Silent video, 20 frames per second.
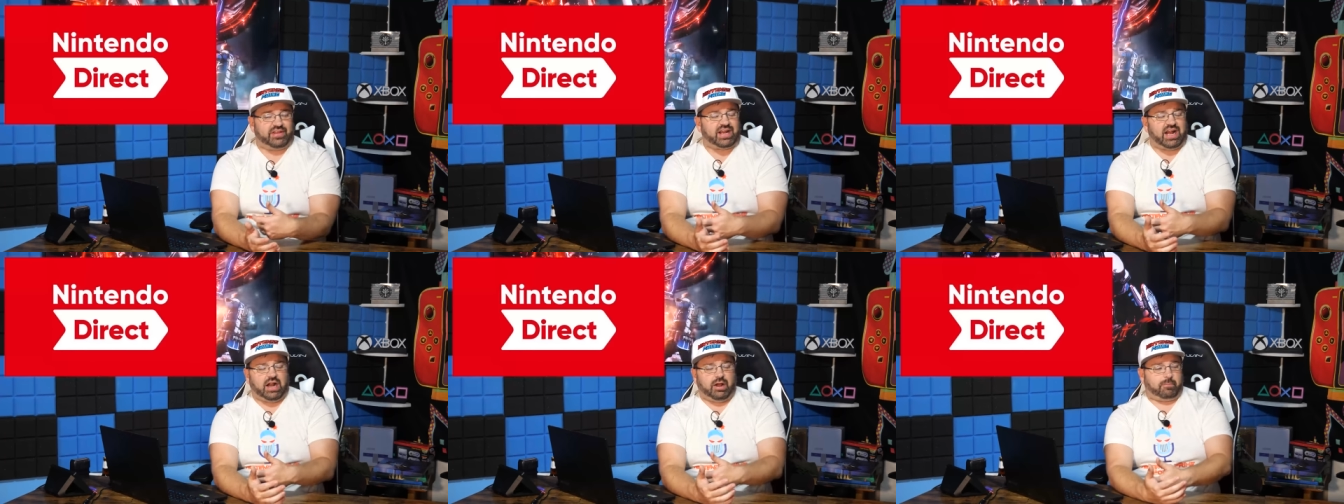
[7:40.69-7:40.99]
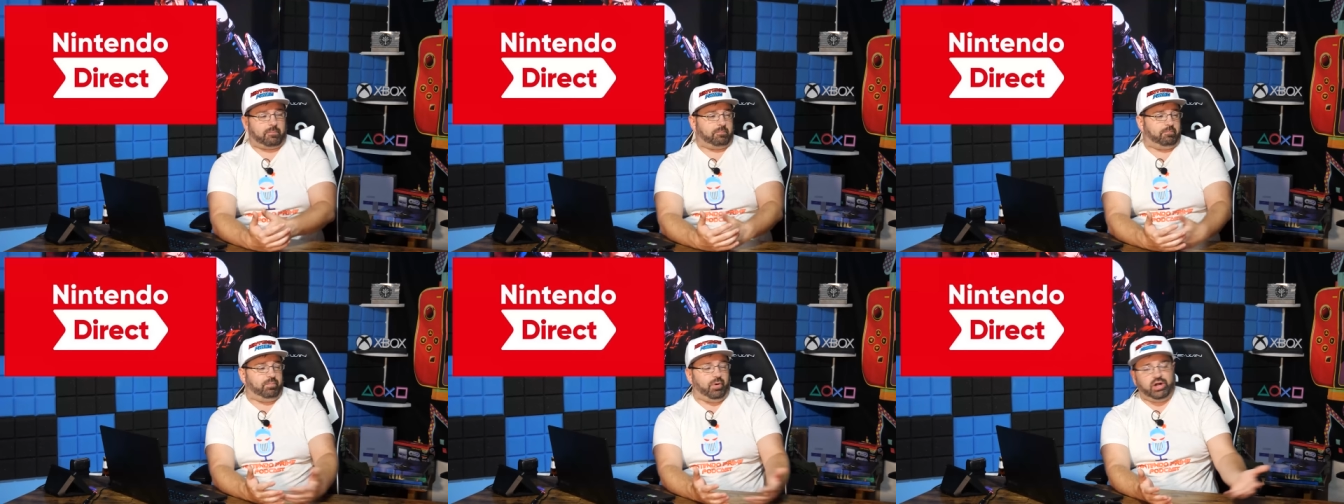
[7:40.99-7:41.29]
They
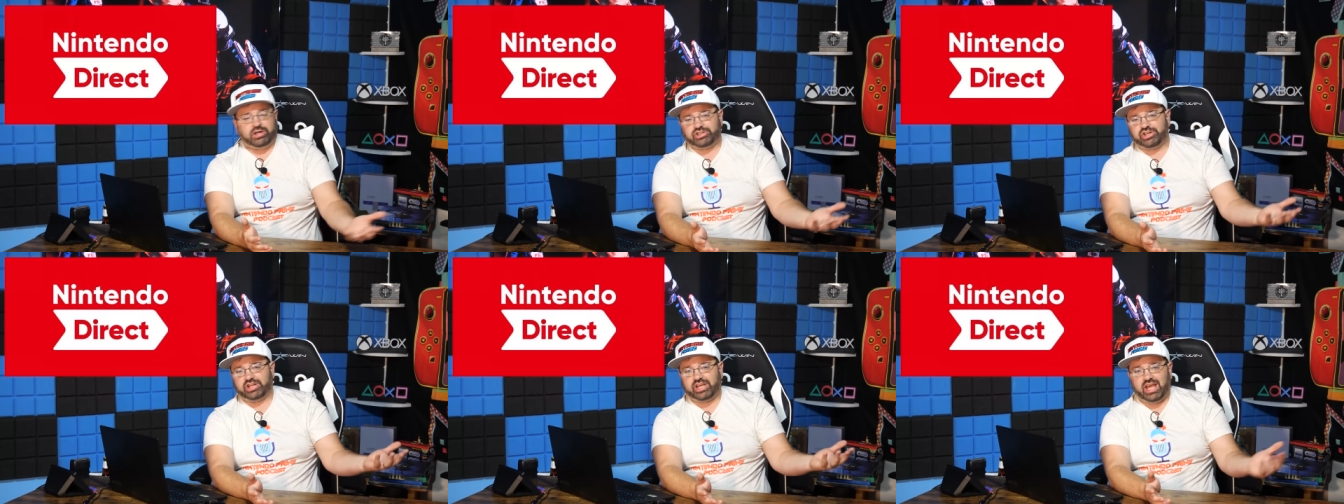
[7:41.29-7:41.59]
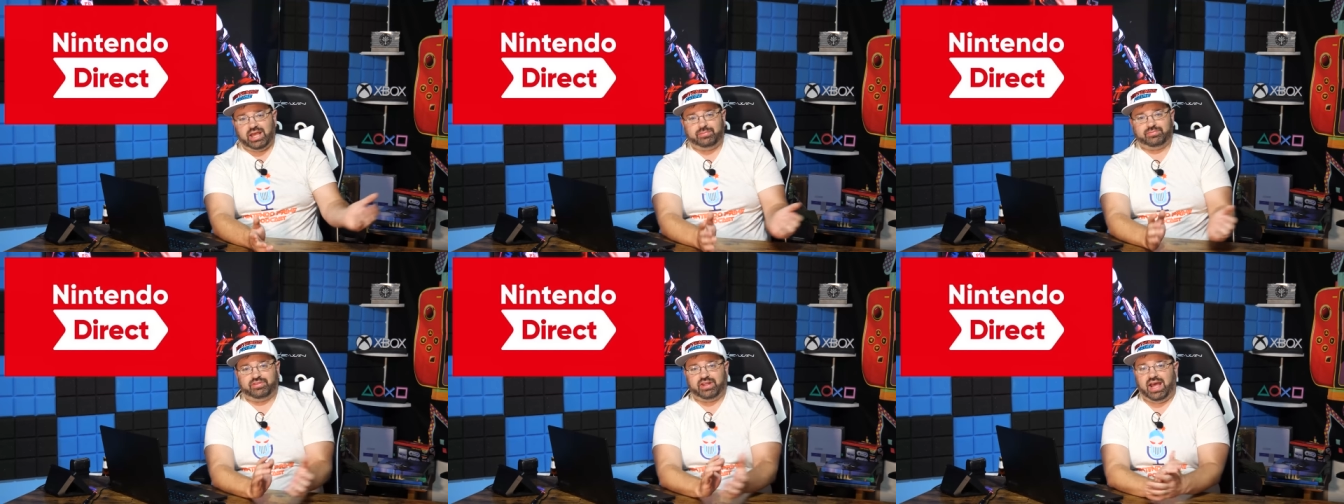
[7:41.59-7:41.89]
got a bunch of
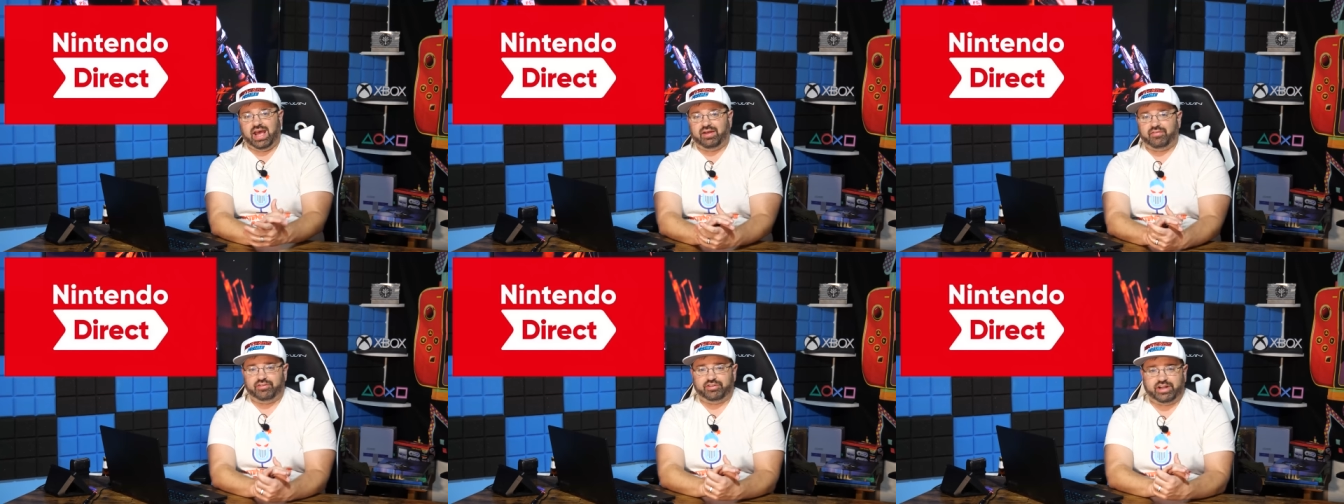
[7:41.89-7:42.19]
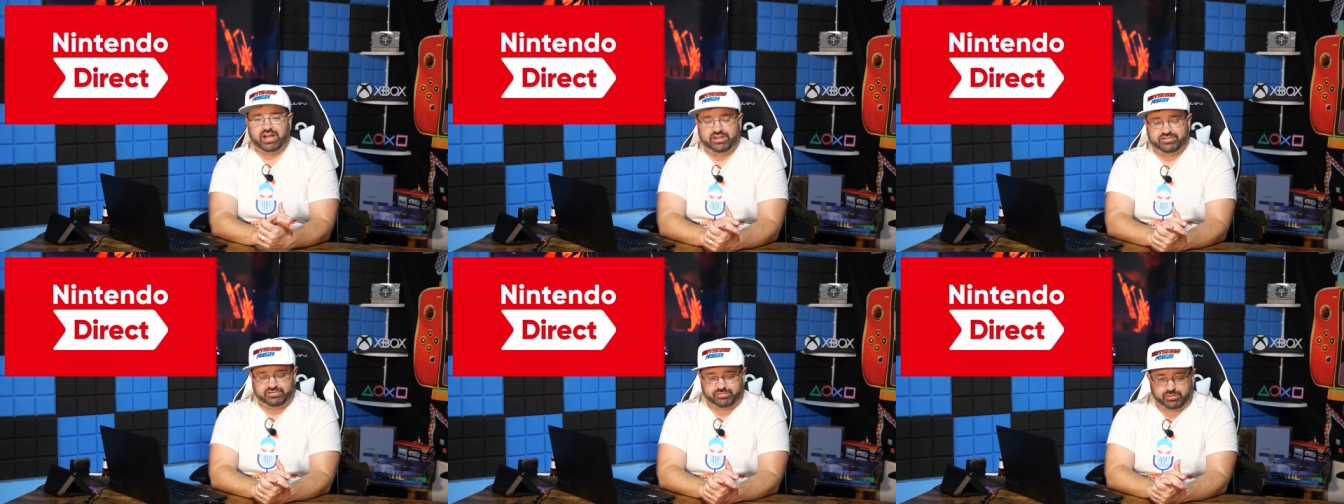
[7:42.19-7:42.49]
games to
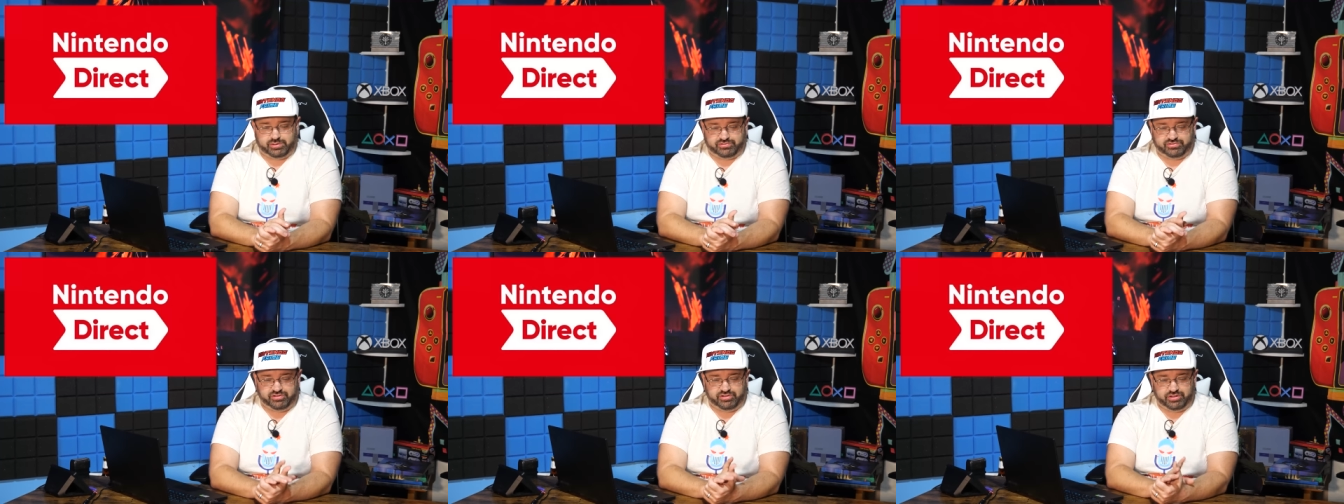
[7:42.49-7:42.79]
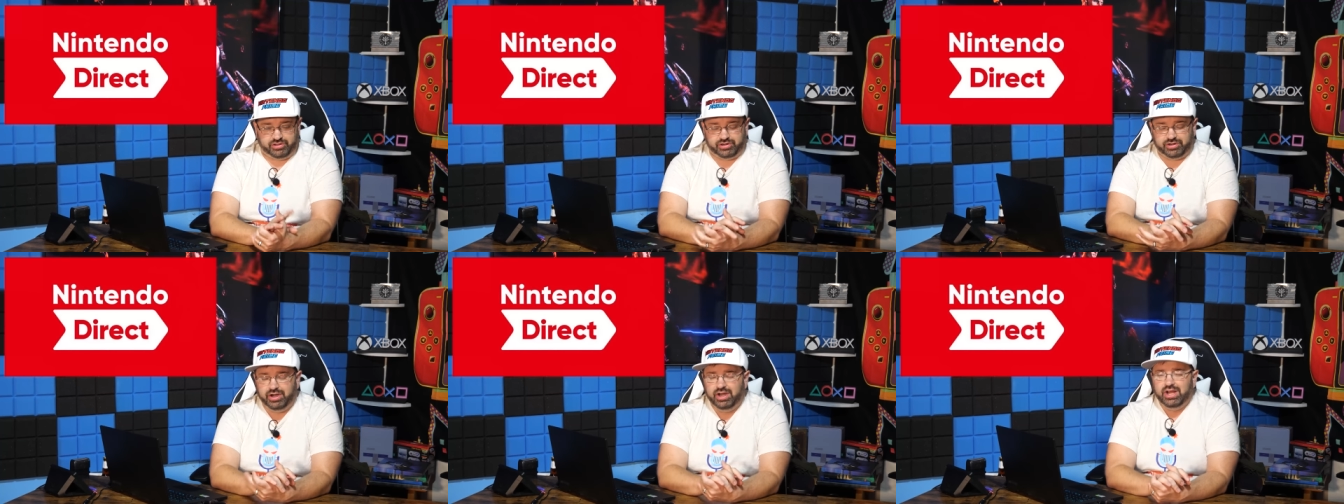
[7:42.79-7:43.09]
advertise the rest of
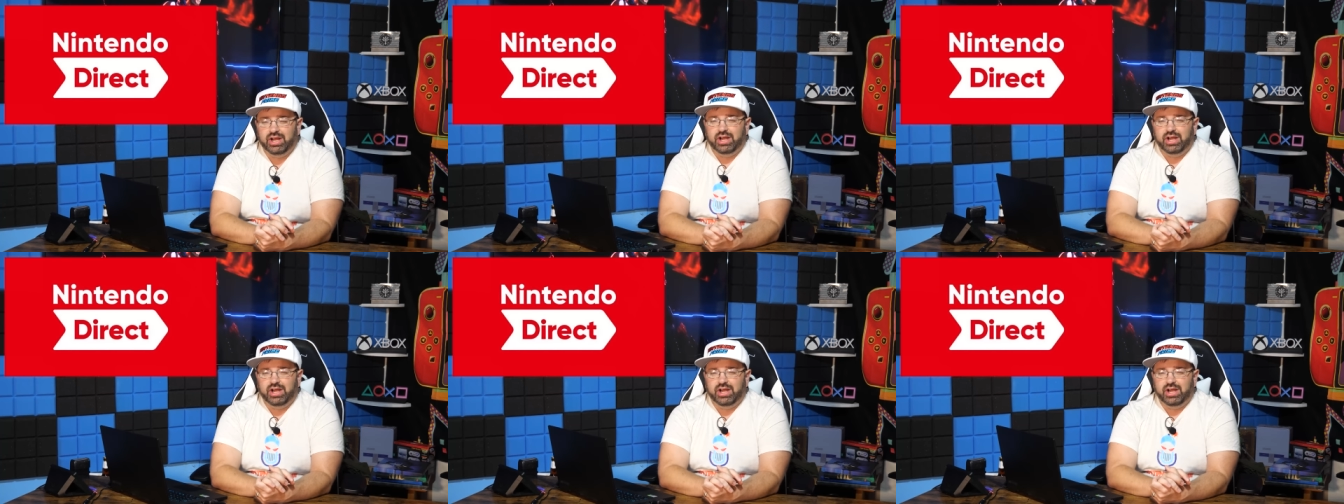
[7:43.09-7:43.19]
the year.